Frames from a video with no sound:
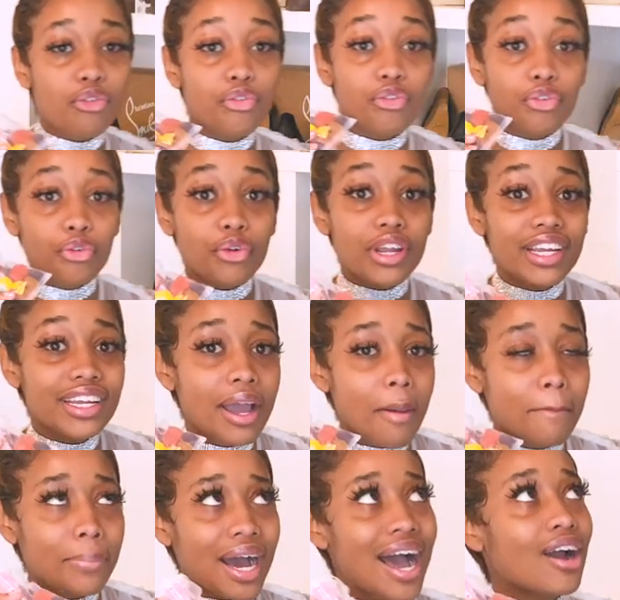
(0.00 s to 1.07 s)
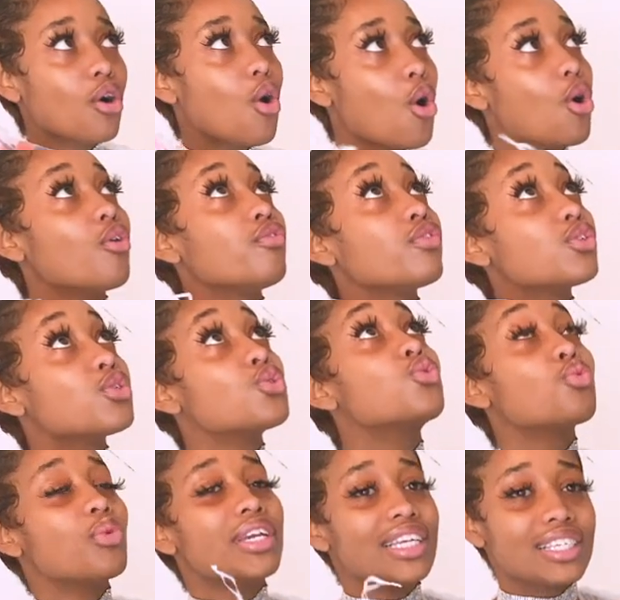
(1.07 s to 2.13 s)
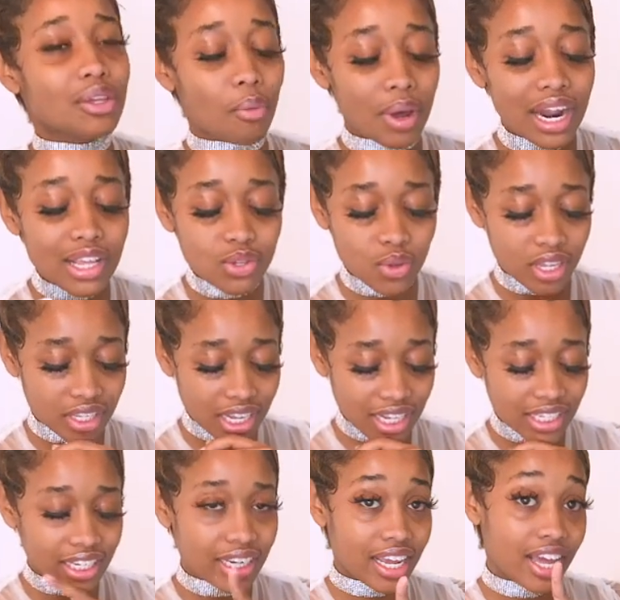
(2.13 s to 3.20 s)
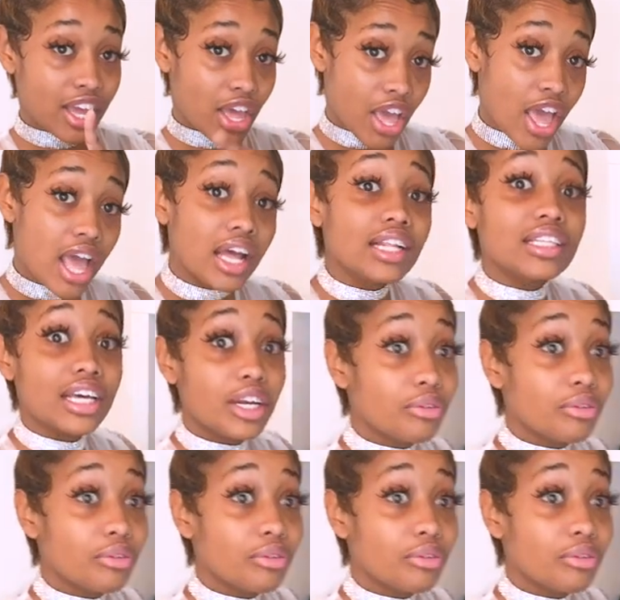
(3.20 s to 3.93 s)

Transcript: free bag of sweets. When I saw this I said yeah, they're